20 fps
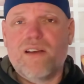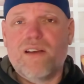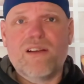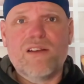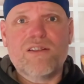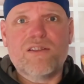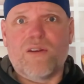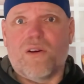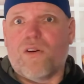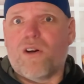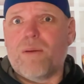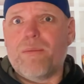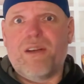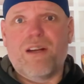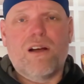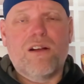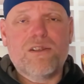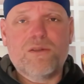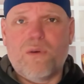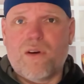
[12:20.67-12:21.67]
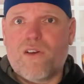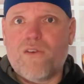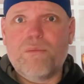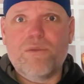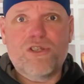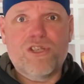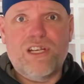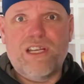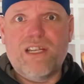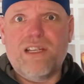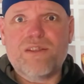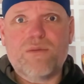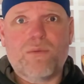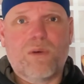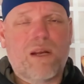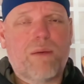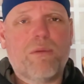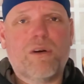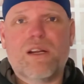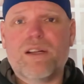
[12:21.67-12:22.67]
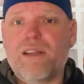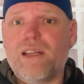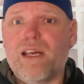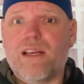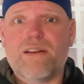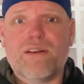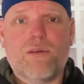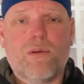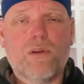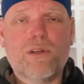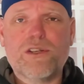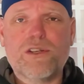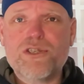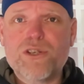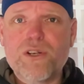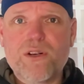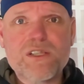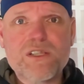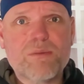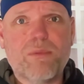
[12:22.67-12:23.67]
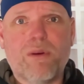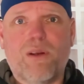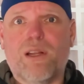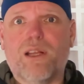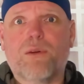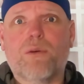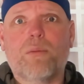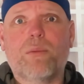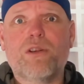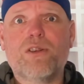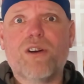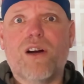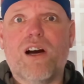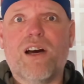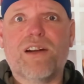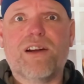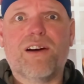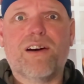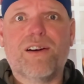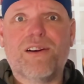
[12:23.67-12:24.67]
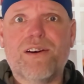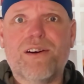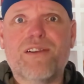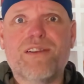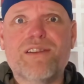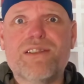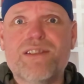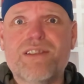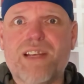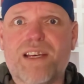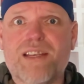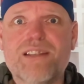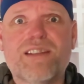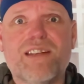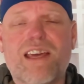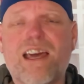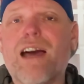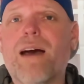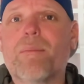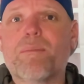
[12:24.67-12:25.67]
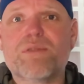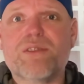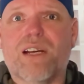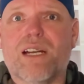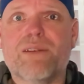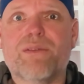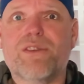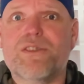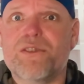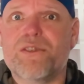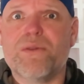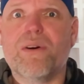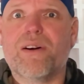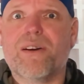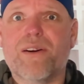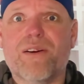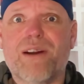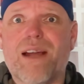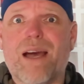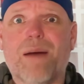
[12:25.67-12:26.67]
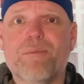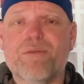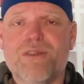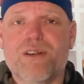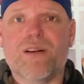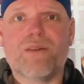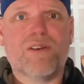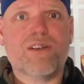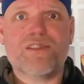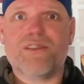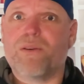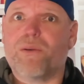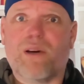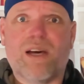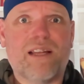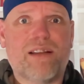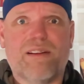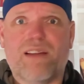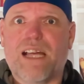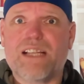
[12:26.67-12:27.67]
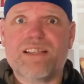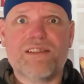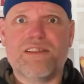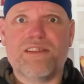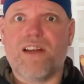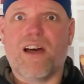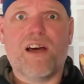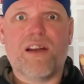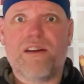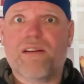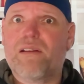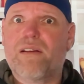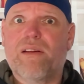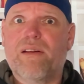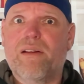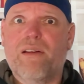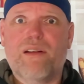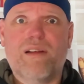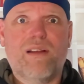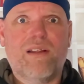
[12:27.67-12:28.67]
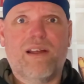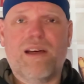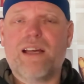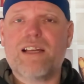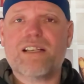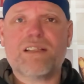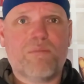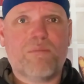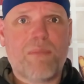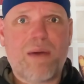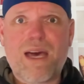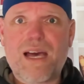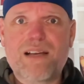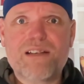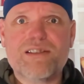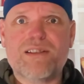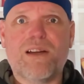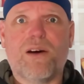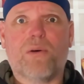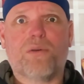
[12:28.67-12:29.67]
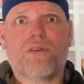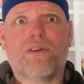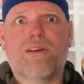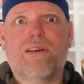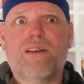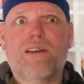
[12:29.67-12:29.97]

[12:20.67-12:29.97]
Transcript: So, I mean, all 12 machines, when I put it in that old insurance building, will be drawing 160 amps out of a 200 amp service. So that's done. That is maxed out.